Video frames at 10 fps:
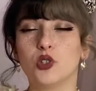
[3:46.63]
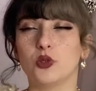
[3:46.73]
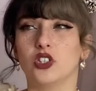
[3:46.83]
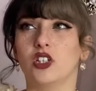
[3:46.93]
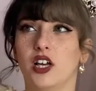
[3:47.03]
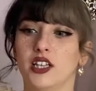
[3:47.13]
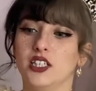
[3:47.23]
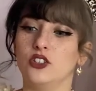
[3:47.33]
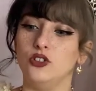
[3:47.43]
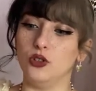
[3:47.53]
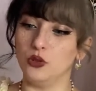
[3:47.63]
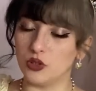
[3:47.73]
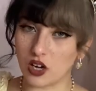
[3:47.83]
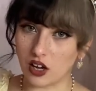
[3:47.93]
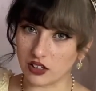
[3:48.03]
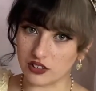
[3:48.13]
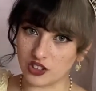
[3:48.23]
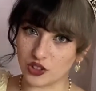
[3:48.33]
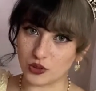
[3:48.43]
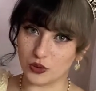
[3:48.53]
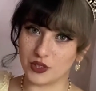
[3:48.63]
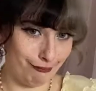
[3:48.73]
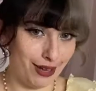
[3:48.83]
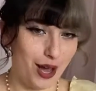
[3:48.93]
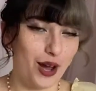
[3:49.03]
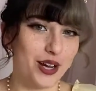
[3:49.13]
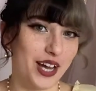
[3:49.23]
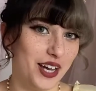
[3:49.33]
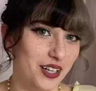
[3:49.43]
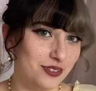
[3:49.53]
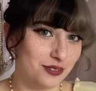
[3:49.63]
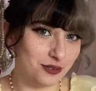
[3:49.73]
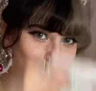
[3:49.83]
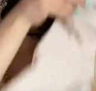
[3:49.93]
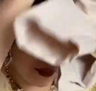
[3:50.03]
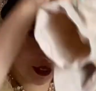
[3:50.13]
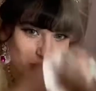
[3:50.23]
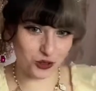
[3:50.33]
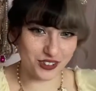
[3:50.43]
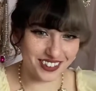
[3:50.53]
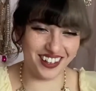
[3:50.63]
which are like these nude coloured shorts. Okay, these are my shorts.